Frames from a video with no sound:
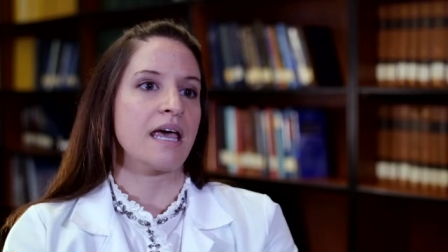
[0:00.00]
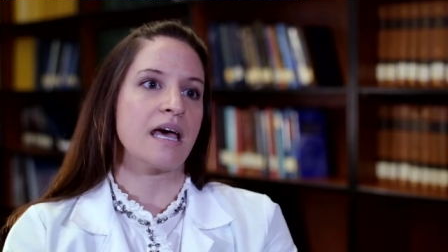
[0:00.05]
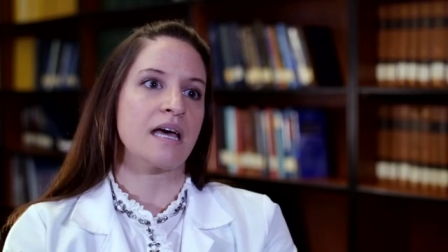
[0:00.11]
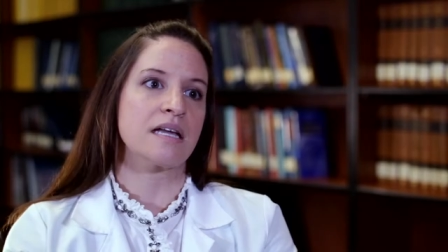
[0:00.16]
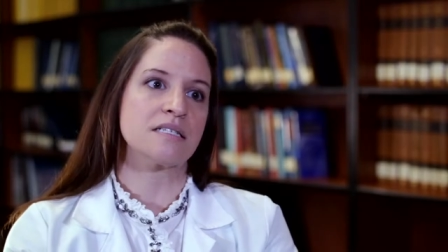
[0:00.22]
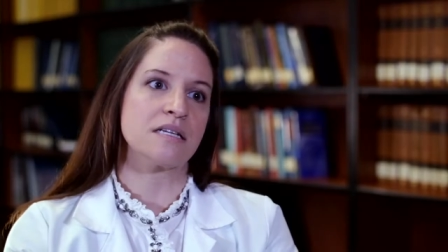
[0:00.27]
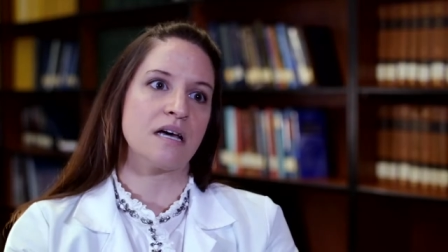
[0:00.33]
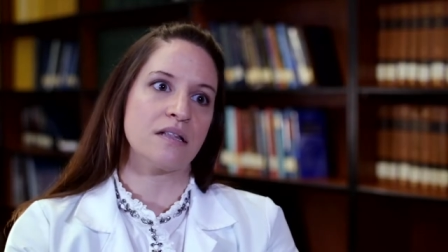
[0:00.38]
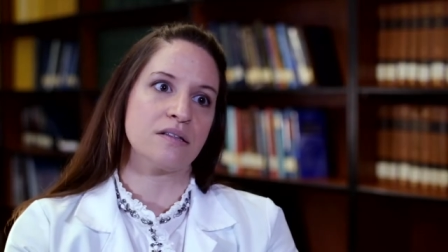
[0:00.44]

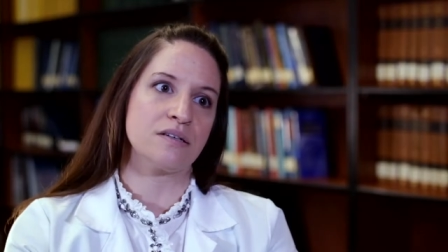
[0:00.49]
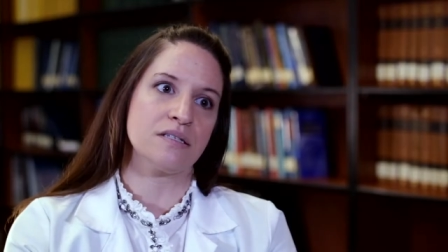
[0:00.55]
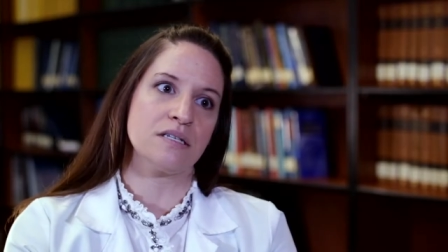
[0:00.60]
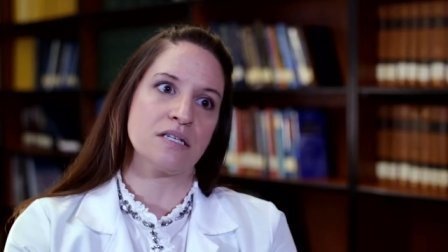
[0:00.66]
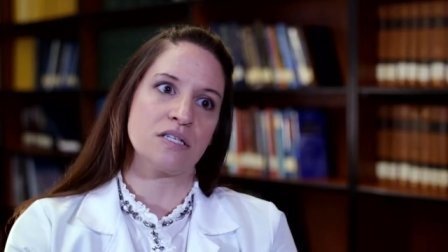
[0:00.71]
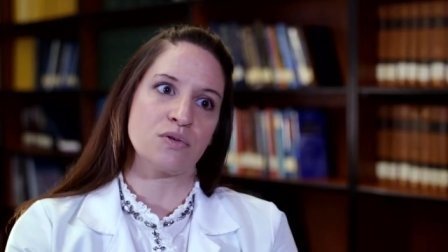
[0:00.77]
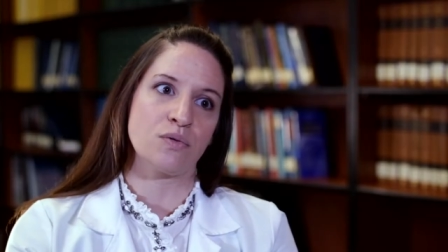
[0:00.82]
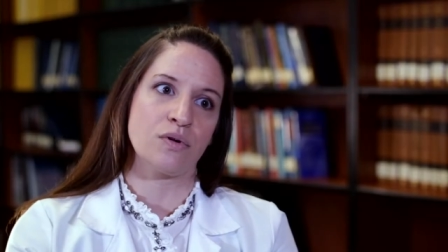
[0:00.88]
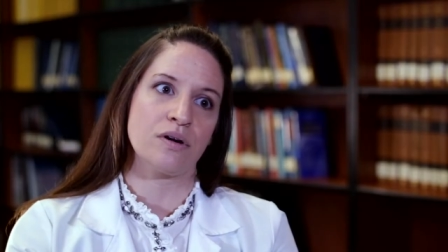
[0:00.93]
and other
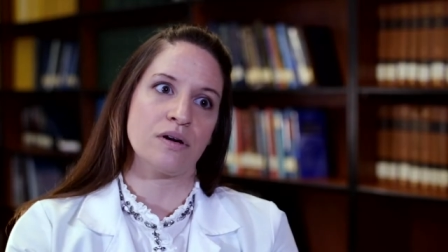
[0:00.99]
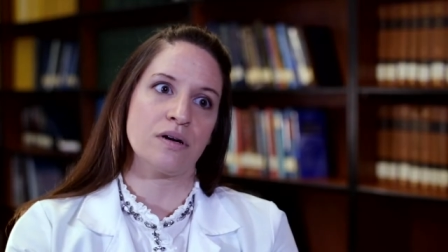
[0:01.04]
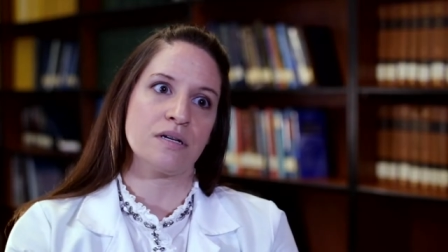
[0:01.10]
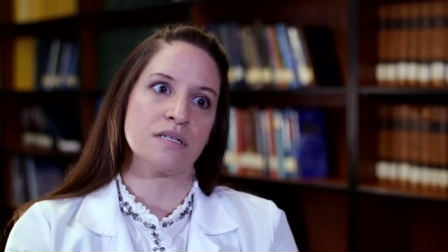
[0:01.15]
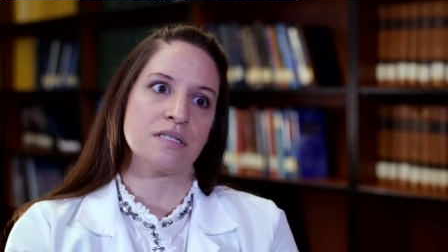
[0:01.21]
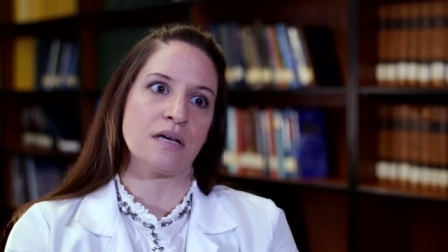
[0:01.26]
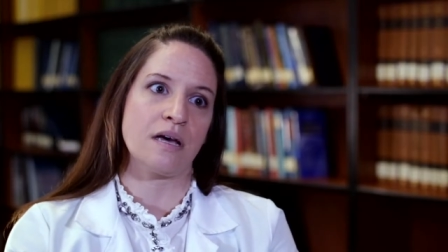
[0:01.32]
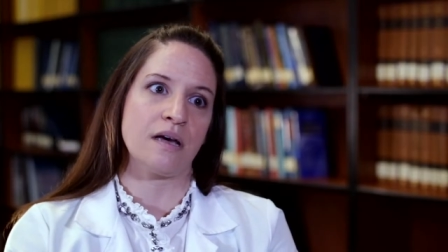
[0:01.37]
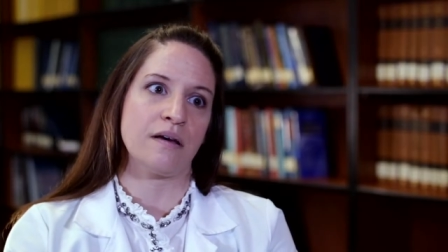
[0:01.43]

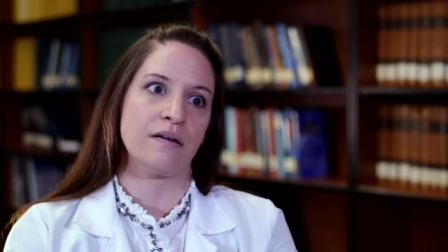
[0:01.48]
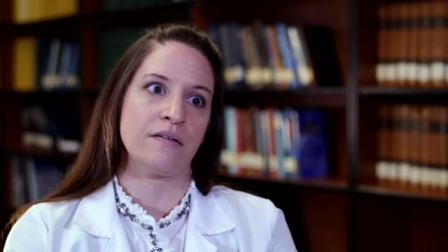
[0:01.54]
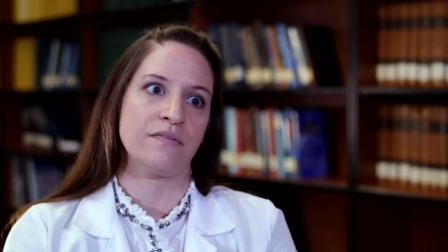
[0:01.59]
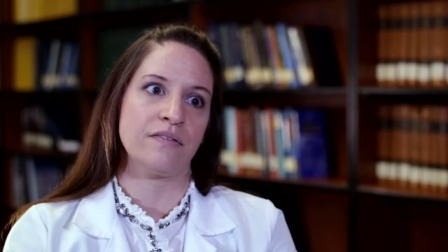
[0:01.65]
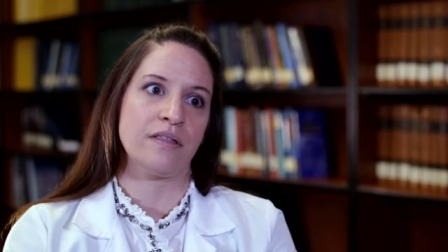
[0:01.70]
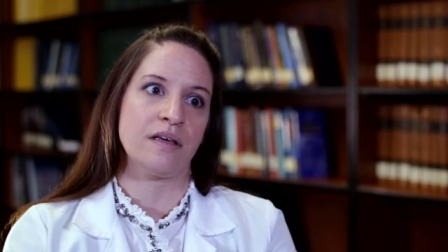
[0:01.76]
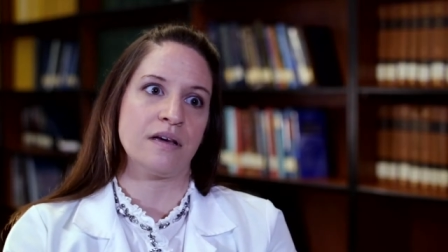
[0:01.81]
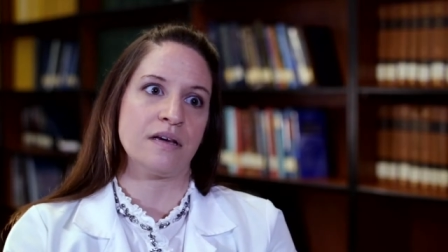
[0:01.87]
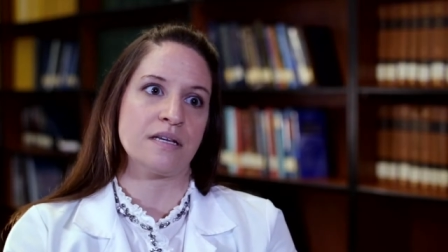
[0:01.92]
disorders
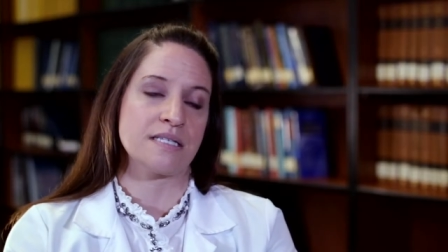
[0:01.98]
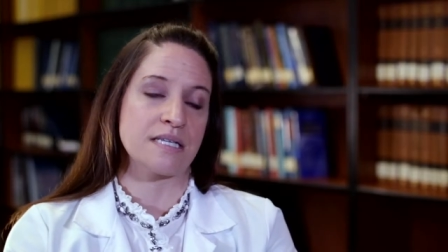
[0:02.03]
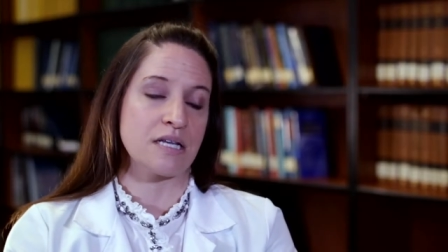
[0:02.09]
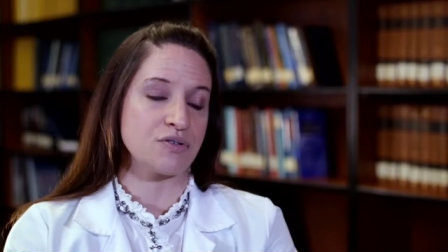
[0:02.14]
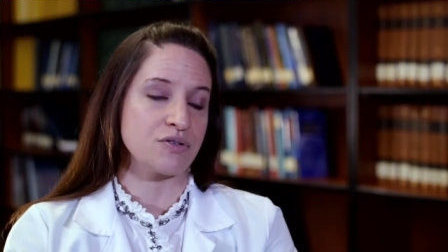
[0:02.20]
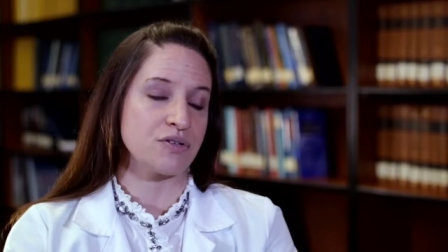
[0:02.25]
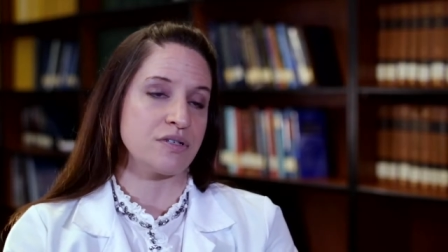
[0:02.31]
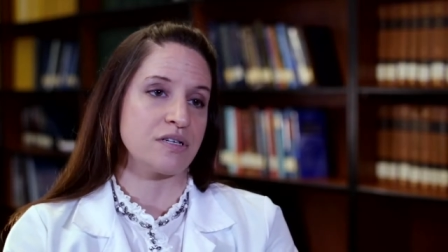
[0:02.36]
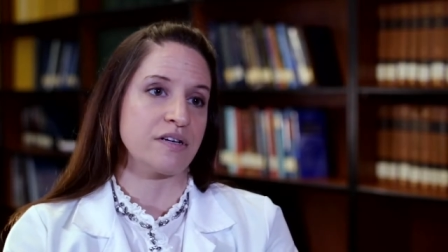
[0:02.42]
of the
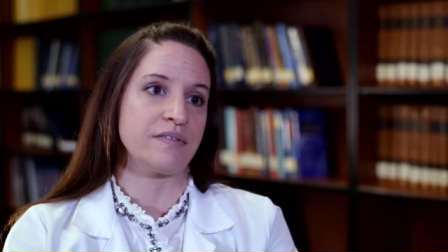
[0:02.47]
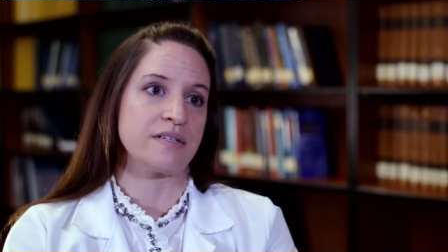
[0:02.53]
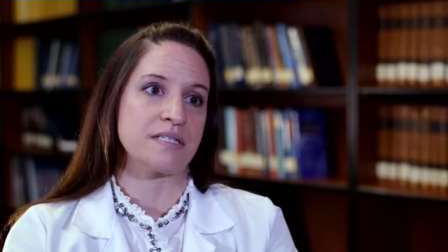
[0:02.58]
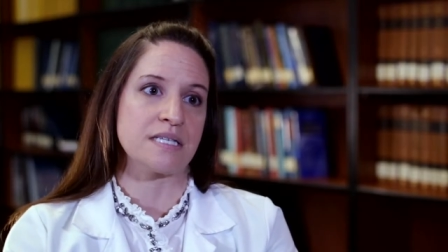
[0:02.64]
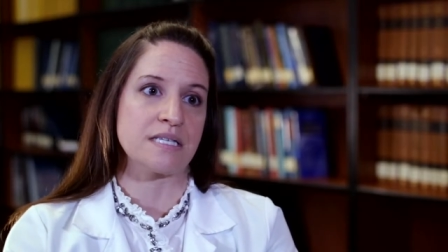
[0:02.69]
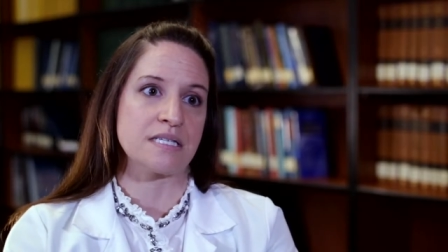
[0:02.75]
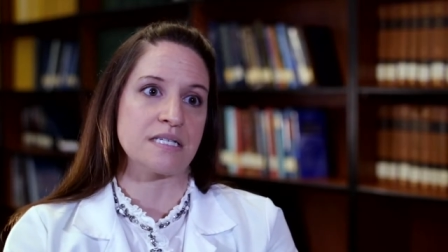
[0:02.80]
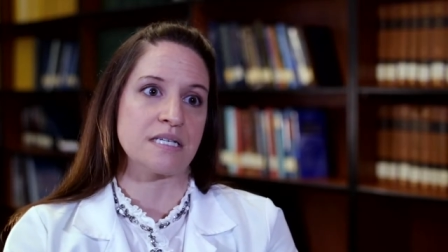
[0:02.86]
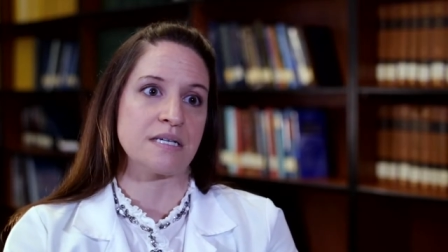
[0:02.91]
central nervous
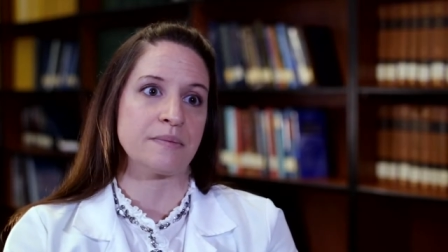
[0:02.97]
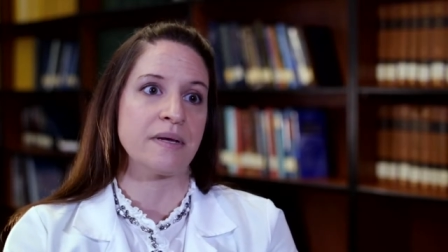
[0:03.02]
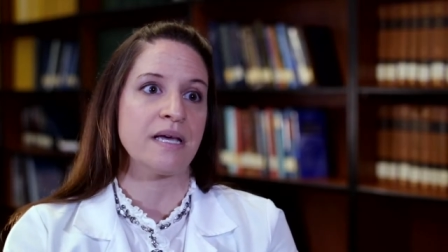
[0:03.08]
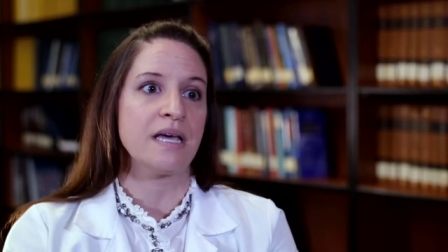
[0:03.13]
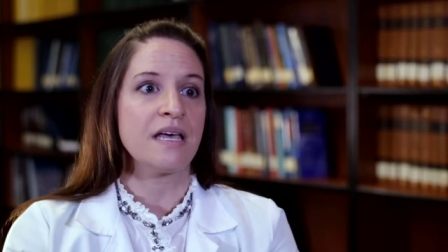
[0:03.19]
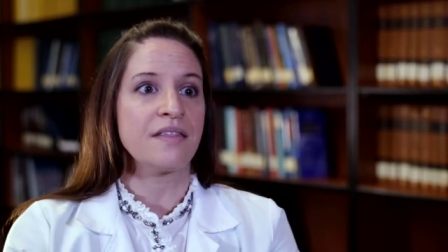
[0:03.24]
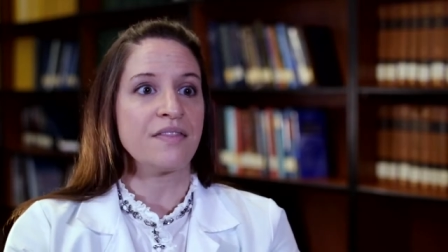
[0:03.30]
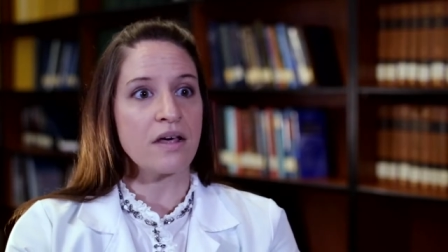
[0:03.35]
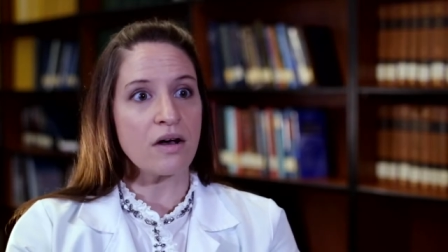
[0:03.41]
system
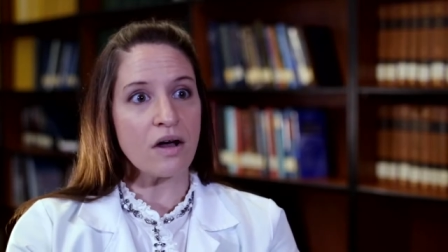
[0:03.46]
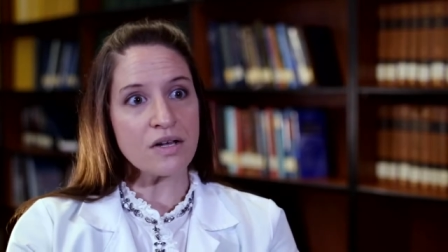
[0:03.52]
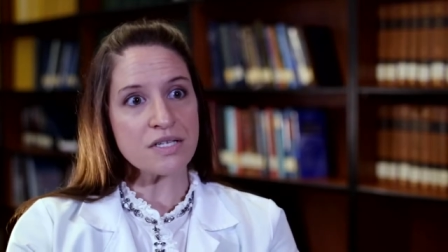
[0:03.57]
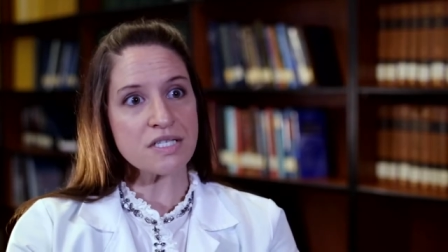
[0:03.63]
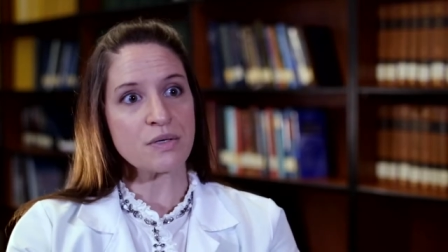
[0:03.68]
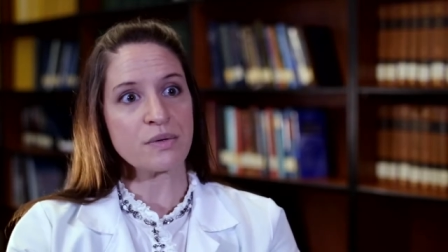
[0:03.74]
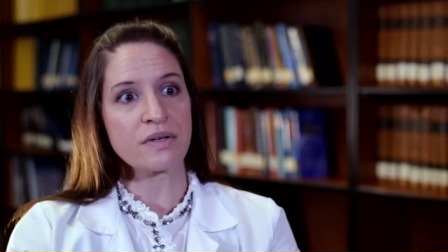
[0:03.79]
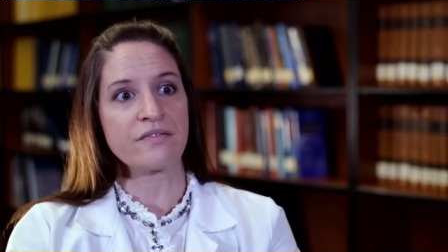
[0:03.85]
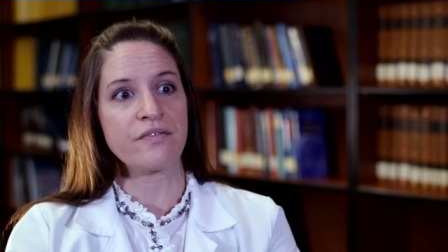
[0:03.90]
that
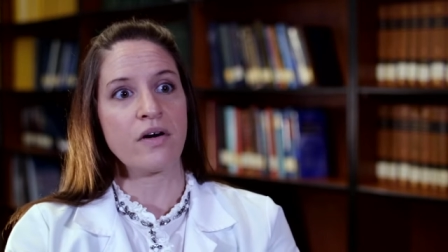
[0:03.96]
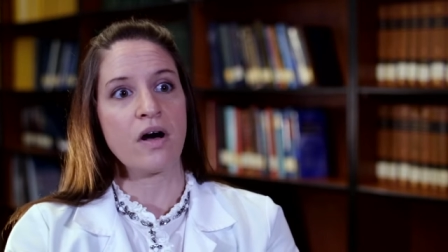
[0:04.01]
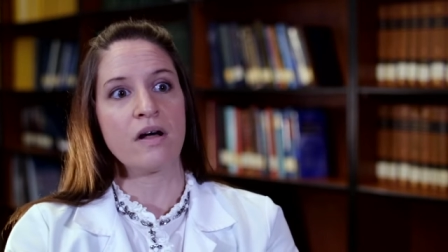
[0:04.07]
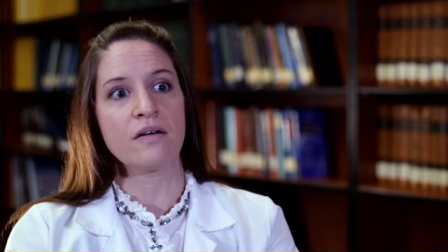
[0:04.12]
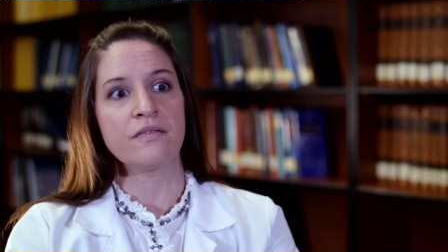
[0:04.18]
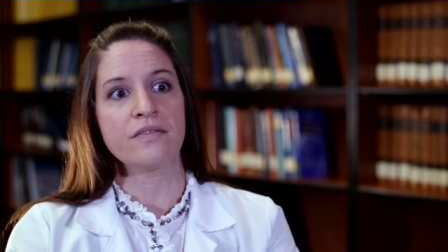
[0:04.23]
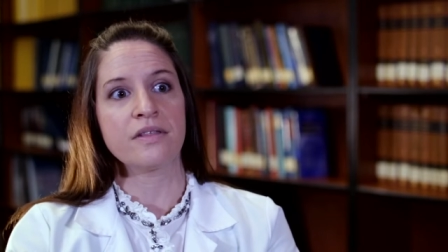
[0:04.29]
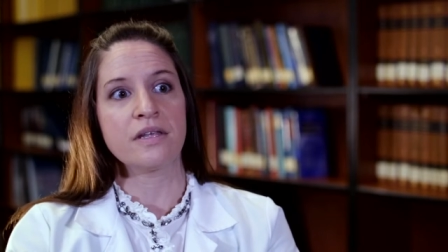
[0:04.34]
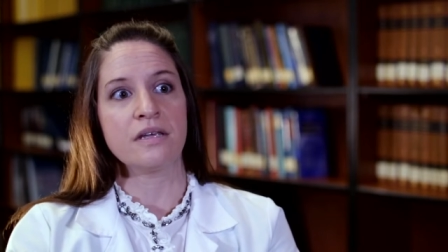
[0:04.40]
also
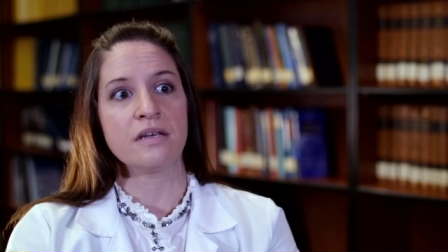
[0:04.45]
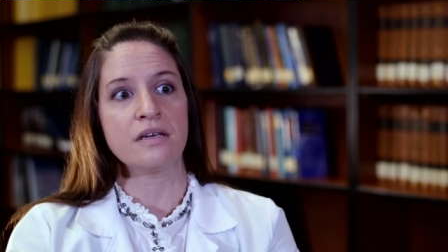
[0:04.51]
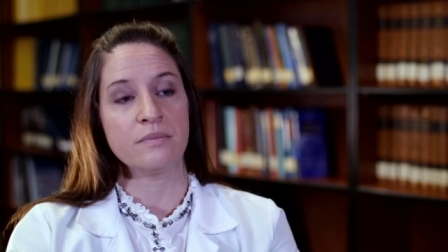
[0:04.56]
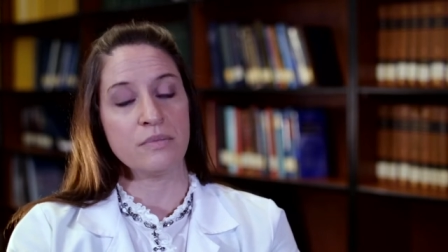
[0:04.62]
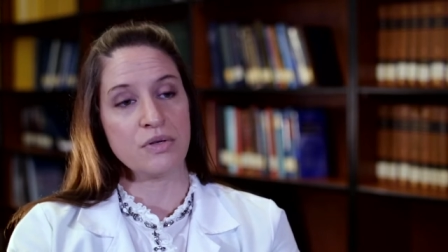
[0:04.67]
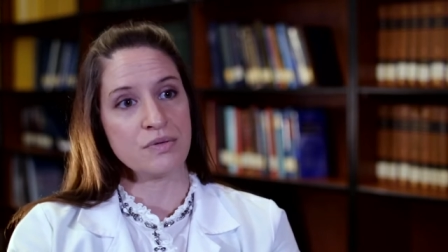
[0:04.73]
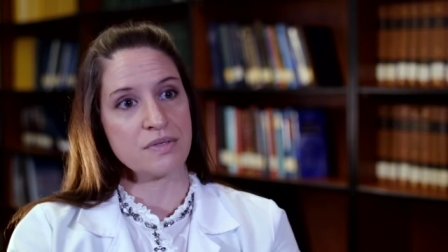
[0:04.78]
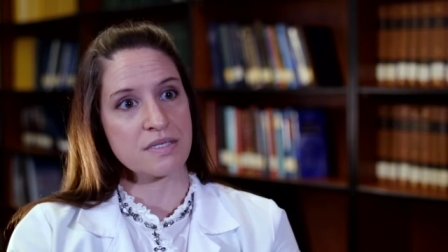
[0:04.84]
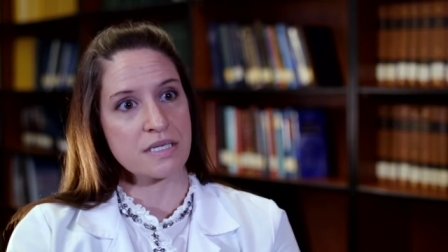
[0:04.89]
involve the
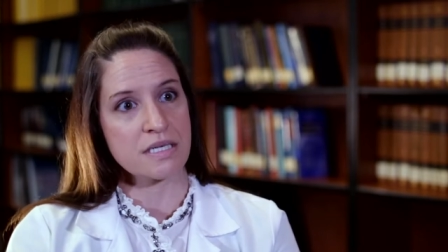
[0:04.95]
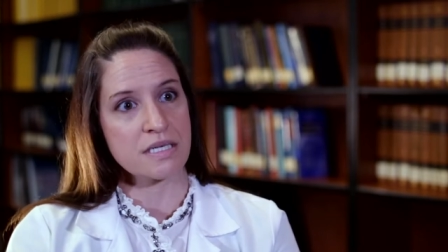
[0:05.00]
immune